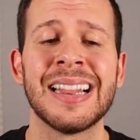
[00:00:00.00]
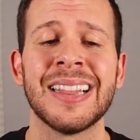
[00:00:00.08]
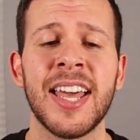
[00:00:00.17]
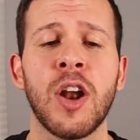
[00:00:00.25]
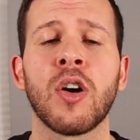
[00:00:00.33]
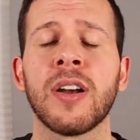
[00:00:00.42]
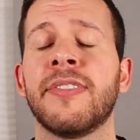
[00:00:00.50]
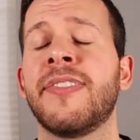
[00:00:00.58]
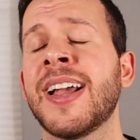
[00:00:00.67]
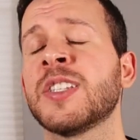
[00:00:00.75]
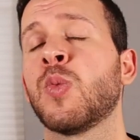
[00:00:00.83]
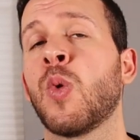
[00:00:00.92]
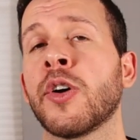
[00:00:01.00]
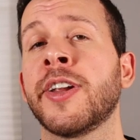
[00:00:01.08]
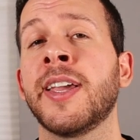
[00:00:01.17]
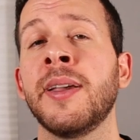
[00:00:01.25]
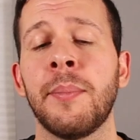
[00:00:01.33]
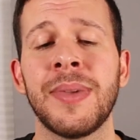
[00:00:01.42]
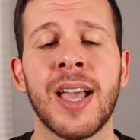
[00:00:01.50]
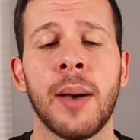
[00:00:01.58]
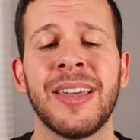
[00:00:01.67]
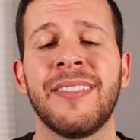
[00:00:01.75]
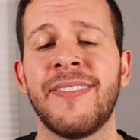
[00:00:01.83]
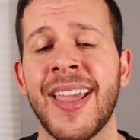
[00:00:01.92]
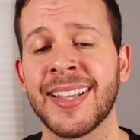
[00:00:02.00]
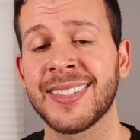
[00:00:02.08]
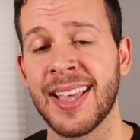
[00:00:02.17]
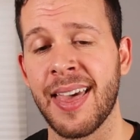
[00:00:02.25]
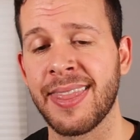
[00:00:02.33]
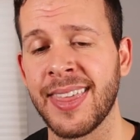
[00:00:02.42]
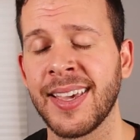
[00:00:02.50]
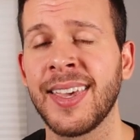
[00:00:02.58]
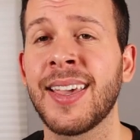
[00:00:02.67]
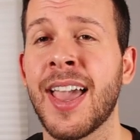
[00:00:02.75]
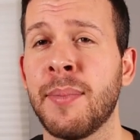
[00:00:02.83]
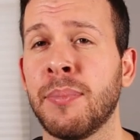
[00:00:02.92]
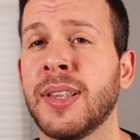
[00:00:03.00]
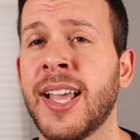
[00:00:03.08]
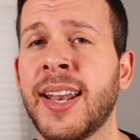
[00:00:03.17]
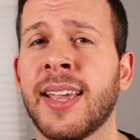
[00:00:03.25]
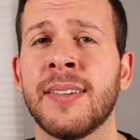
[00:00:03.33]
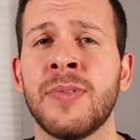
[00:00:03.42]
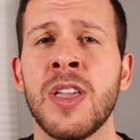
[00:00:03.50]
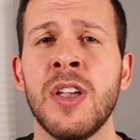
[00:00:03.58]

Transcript: let our advanced worrying become advanced thinking and planning.